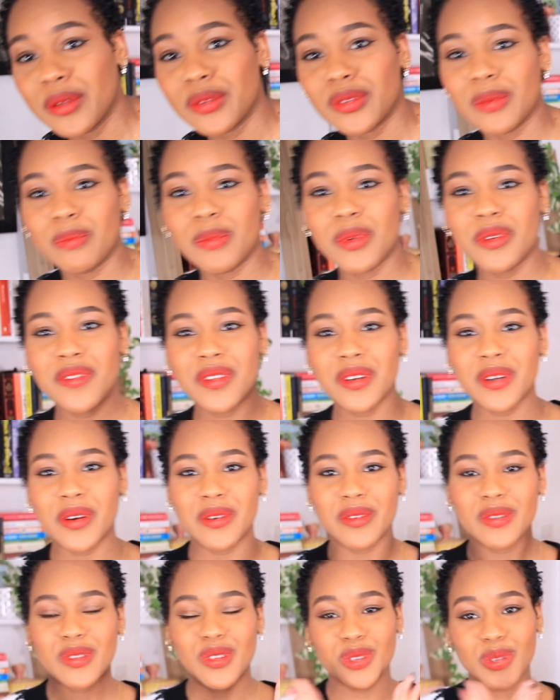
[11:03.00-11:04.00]
so moving
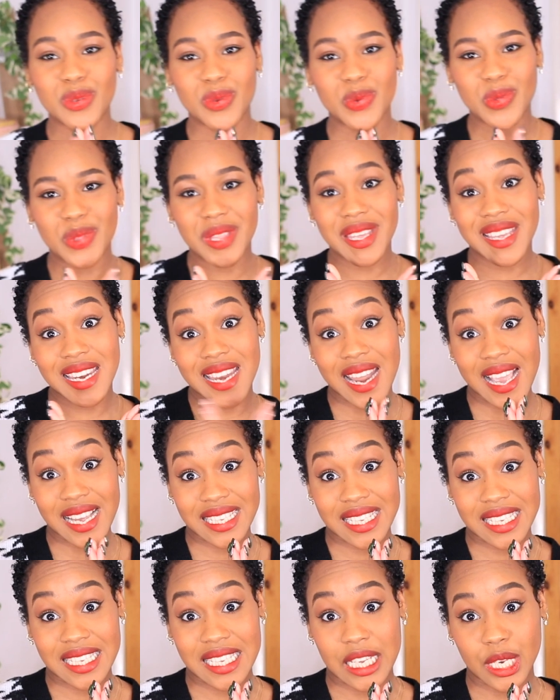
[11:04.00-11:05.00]
on to the
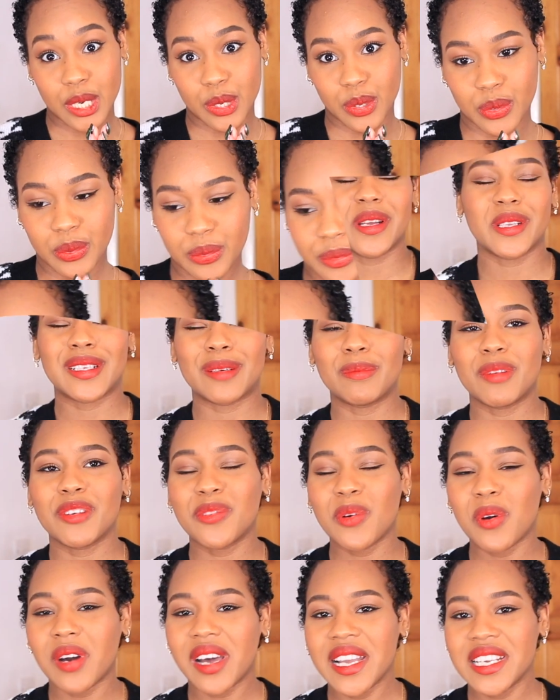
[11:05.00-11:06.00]
next essential. All right, so
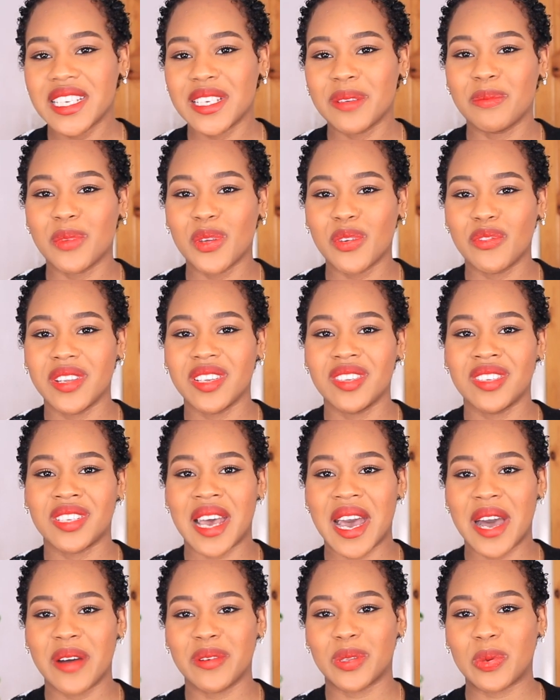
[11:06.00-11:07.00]
before I actually move into
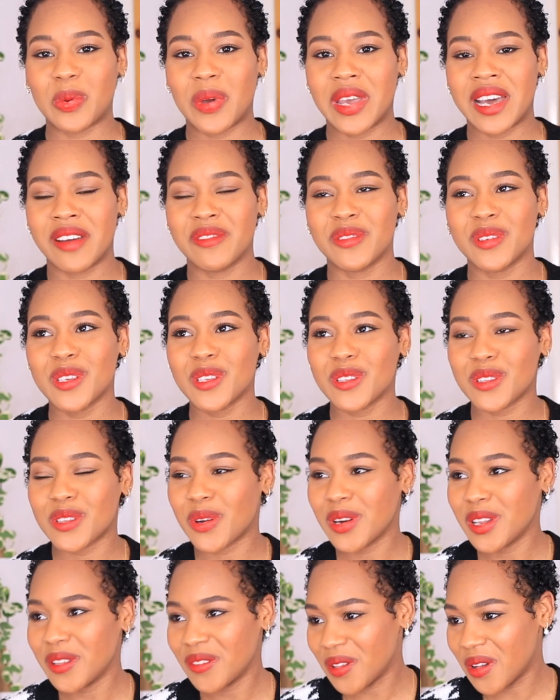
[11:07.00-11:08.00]
outerwear, I've just
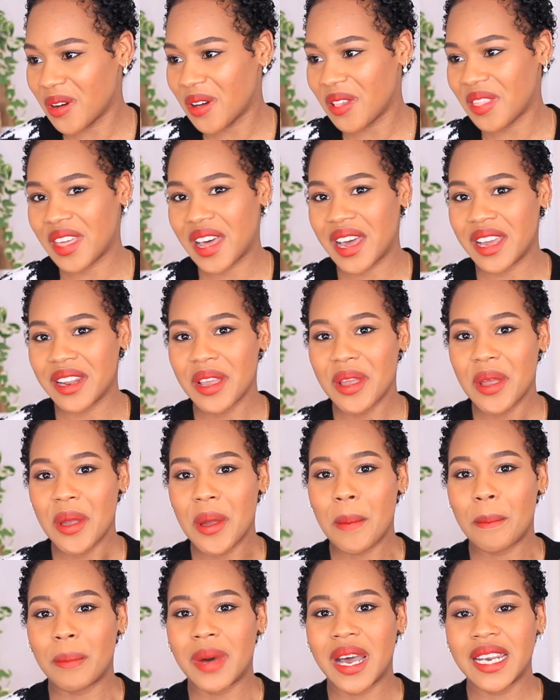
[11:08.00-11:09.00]
totally forgot that
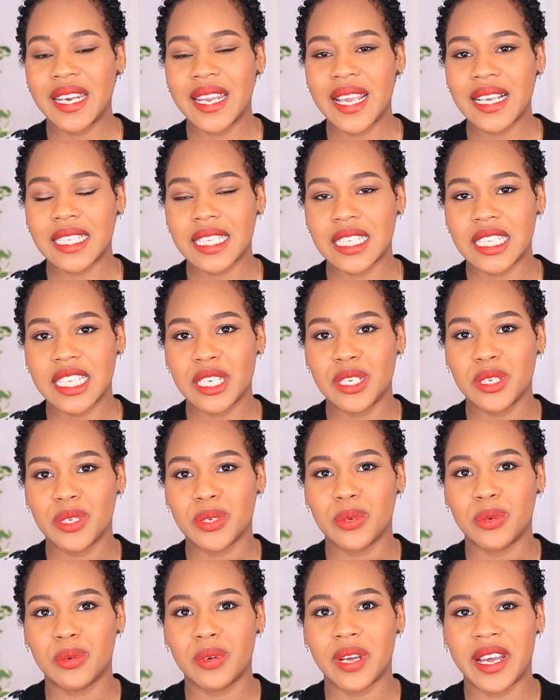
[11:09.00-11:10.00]
my next
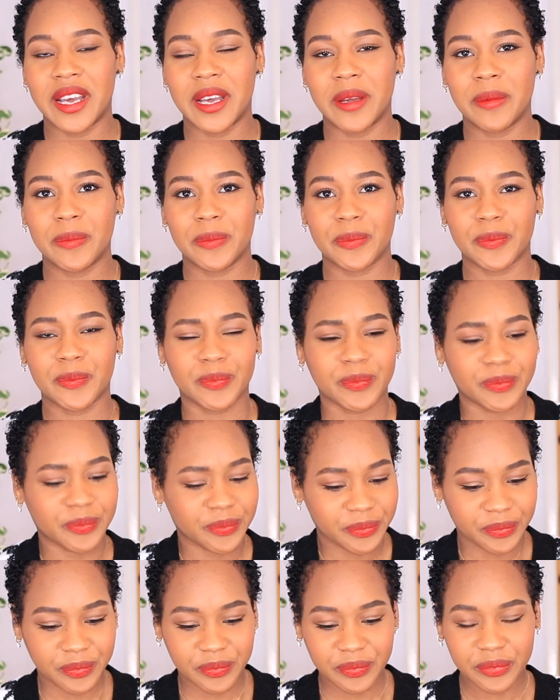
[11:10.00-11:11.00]
essential
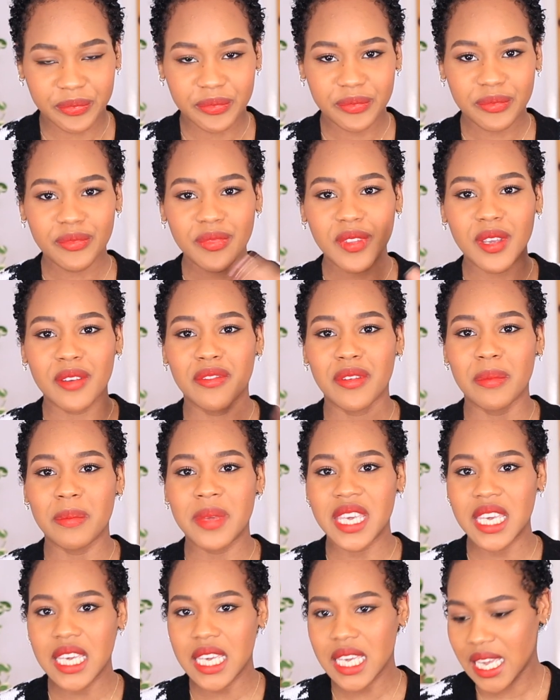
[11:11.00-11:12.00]
for
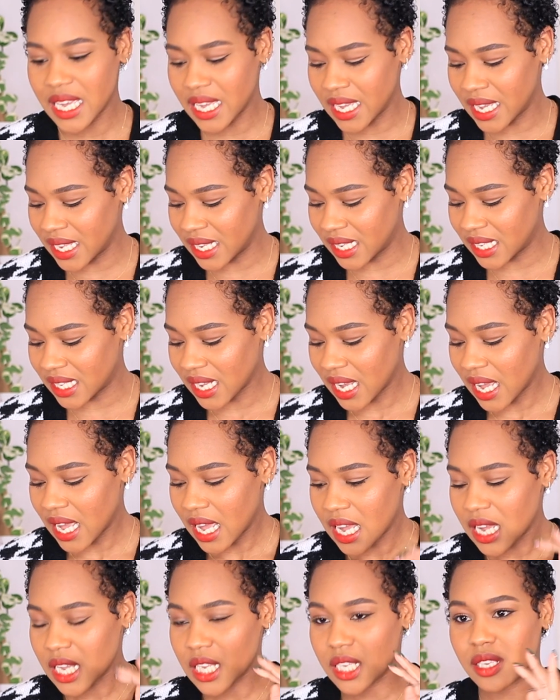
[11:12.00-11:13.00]
me is
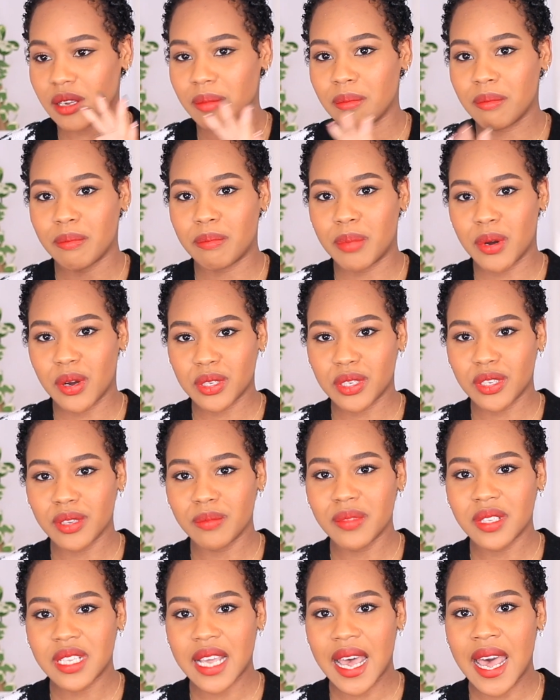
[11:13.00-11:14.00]
some
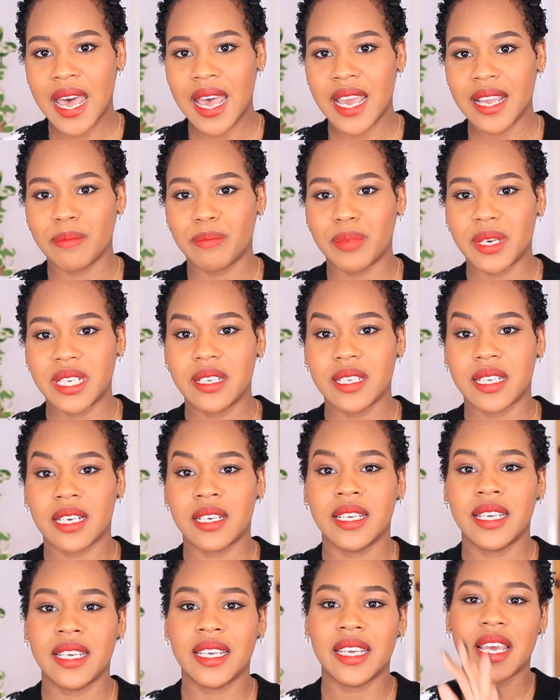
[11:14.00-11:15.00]
bottoms, and
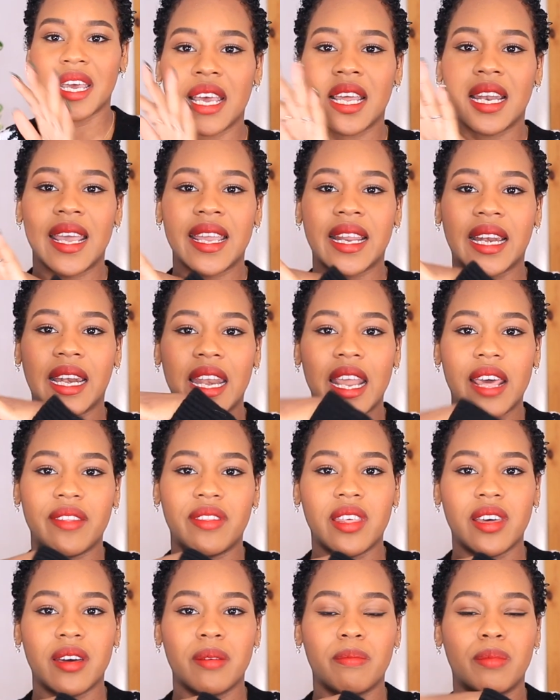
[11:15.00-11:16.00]
particularly like
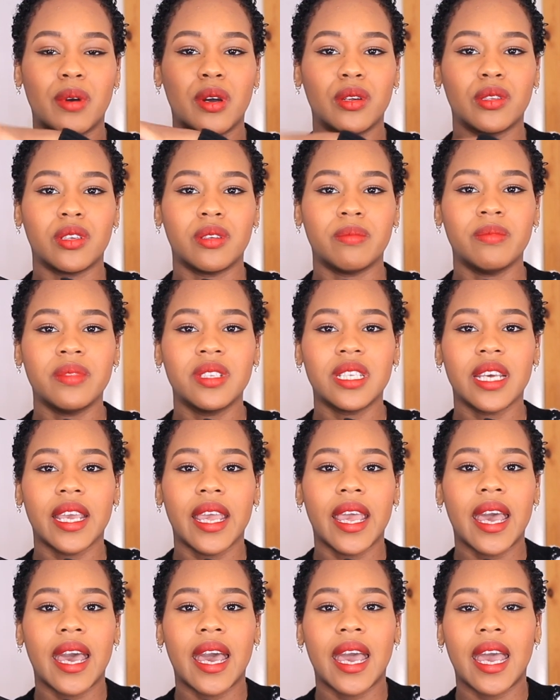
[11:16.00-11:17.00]
leather bottoms.
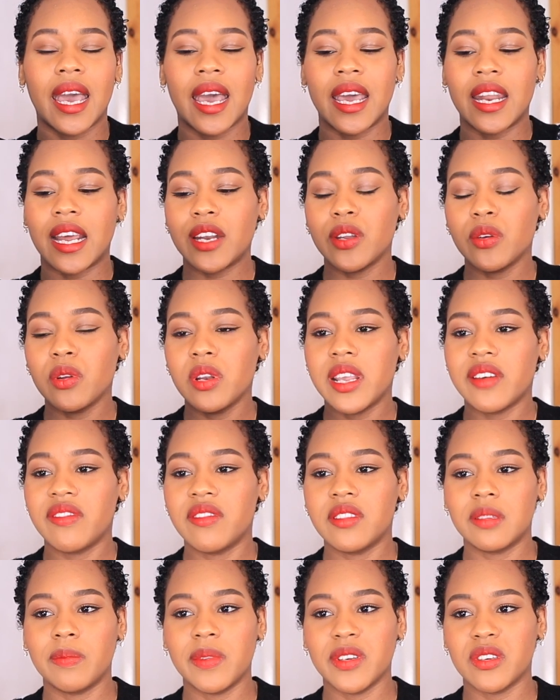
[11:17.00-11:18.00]
And I know leather
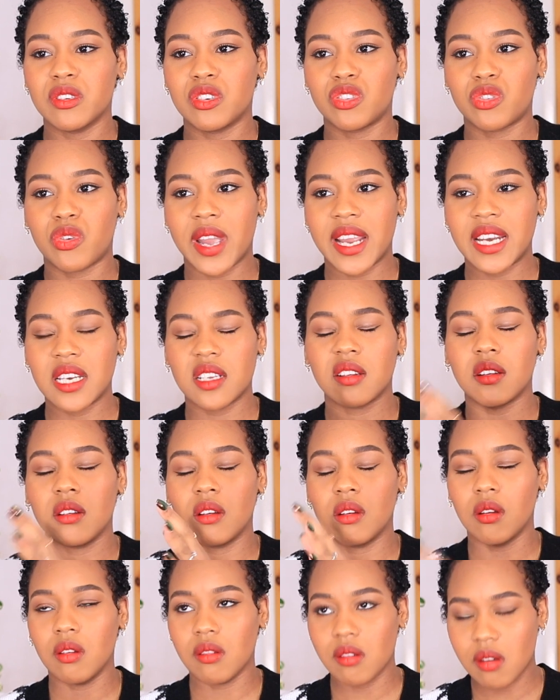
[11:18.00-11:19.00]
has been on trend a
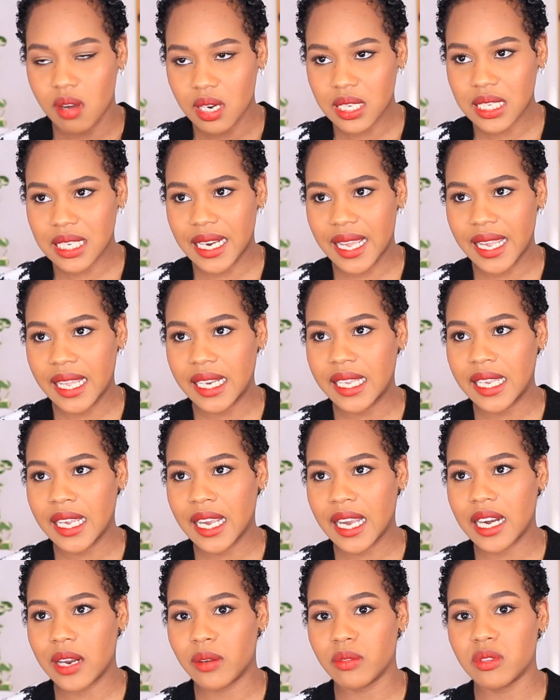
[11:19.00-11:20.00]
lot lately,
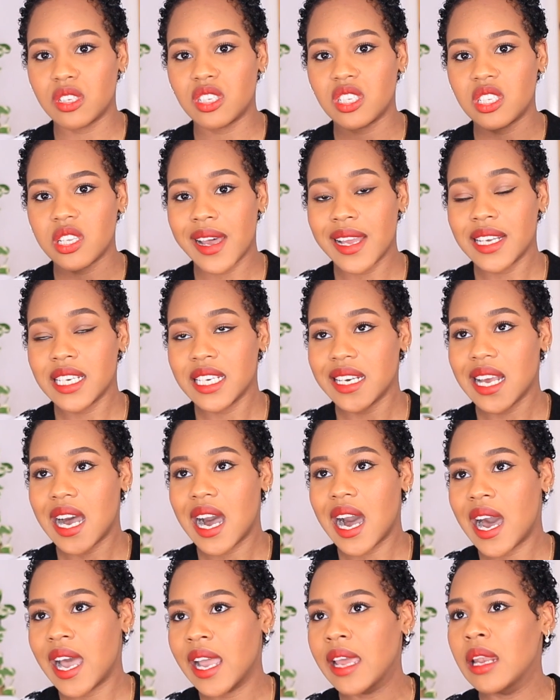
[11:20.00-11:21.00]
and I was searching
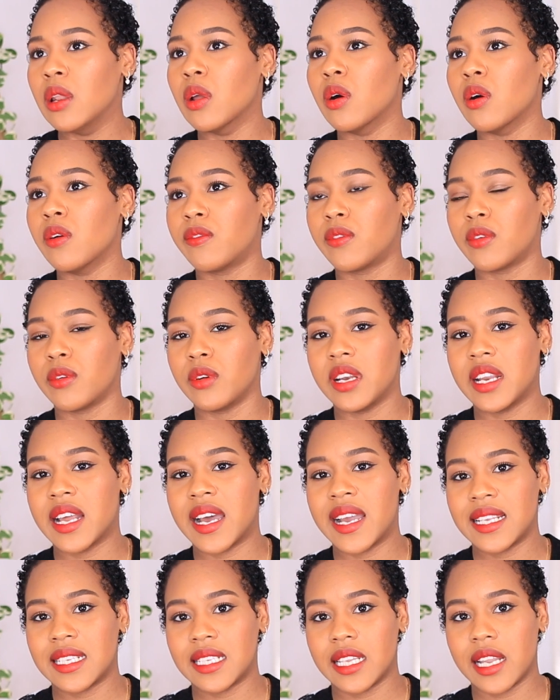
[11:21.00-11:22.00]
high and low for
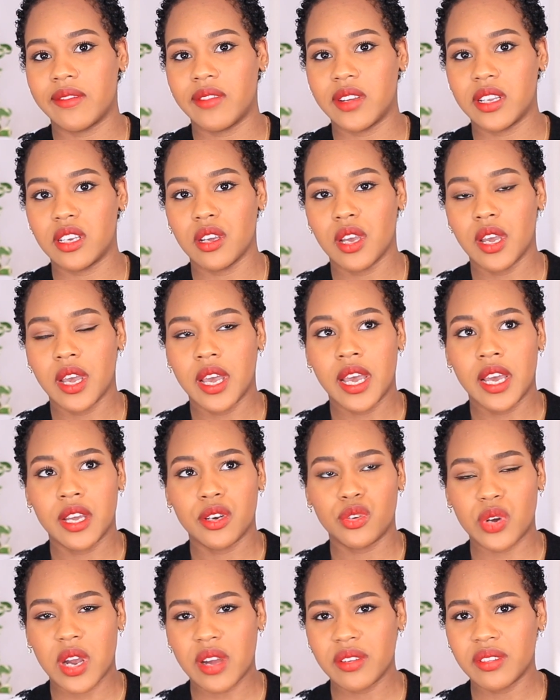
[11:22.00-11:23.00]
nice leather
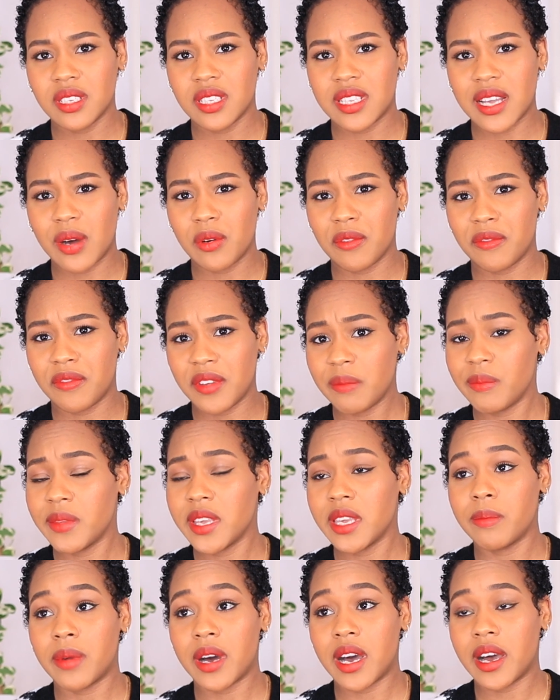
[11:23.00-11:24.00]
trousers that will fit
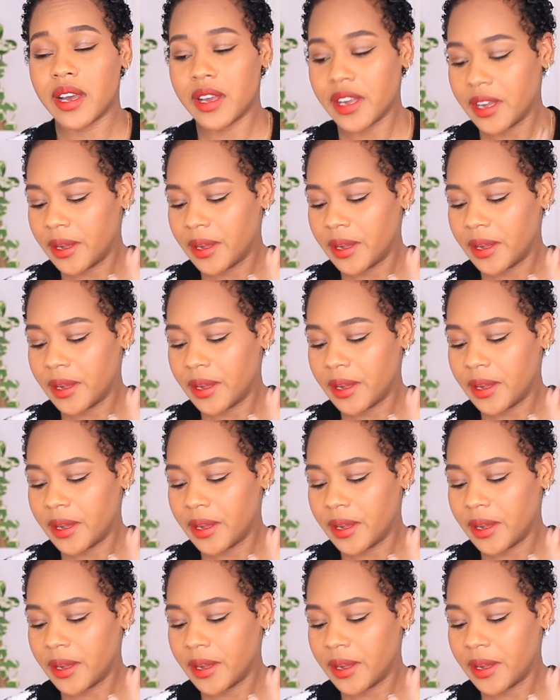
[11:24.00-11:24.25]
me, but